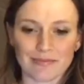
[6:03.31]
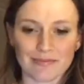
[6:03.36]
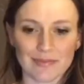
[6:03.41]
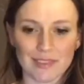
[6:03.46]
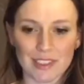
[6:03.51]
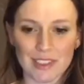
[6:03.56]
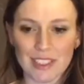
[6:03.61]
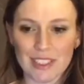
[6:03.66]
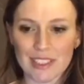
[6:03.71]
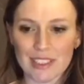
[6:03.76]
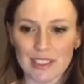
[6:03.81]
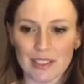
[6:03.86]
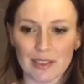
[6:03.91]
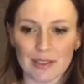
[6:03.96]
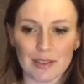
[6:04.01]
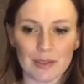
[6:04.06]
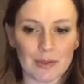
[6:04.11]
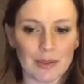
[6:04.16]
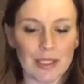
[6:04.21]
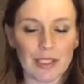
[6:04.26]
they're just so
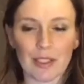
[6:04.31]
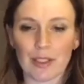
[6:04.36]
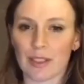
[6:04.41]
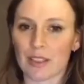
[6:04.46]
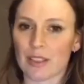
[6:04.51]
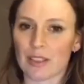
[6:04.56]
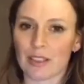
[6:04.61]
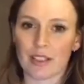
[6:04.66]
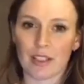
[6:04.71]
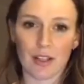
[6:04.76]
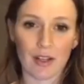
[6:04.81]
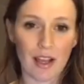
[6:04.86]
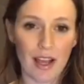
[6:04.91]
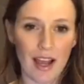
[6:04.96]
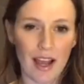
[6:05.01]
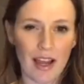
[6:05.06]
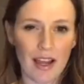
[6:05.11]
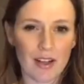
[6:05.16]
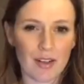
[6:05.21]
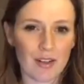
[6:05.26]
sweet, or, you know,
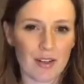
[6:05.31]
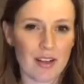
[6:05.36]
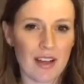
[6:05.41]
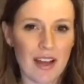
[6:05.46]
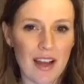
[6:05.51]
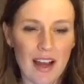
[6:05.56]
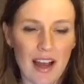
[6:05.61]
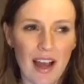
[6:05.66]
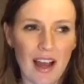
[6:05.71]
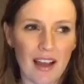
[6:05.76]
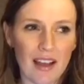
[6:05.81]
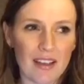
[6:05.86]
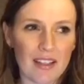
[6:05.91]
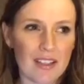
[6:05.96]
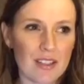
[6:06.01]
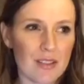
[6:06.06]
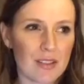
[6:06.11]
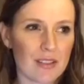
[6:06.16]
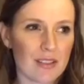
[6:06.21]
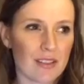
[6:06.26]
kind, or I
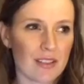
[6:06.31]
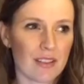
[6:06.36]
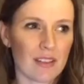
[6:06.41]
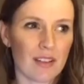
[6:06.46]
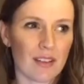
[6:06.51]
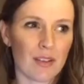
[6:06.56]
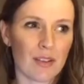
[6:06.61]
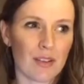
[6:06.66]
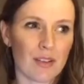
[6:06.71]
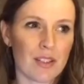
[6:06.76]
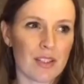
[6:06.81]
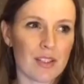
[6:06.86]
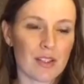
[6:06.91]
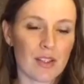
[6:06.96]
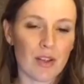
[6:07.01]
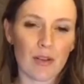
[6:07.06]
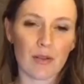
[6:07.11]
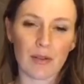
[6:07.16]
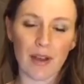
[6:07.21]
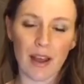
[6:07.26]
just, you know, they're just
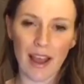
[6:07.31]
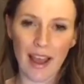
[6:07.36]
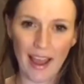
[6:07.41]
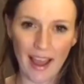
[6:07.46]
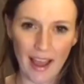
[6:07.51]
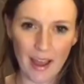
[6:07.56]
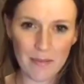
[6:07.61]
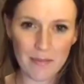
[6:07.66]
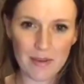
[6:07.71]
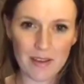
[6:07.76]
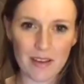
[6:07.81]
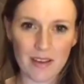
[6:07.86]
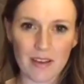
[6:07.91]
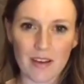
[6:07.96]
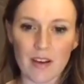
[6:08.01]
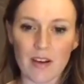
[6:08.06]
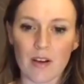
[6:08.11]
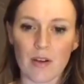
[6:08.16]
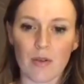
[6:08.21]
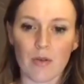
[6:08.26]
so happy?
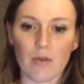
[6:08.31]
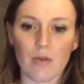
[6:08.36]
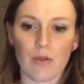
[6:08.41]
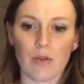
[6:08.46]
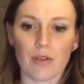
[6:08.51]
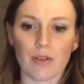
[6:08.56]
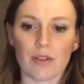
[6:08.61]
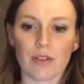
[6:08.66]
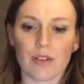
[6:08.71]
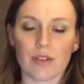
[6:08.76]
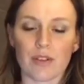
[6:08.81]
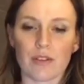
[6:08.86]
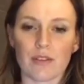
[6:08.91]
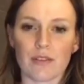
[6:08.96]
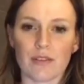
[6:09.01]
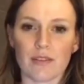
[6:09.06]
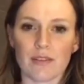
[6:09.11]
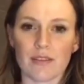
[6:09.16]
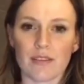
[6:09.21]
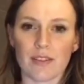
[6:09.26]
Or
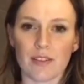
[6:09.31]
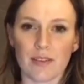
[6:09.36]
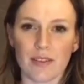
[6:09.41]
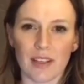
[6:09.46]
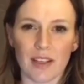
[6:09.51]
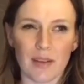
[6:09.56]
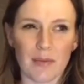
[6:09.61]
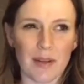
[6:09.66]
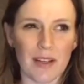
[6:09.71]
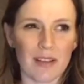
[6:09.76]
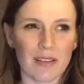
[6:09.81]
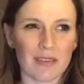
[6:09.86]
do you think about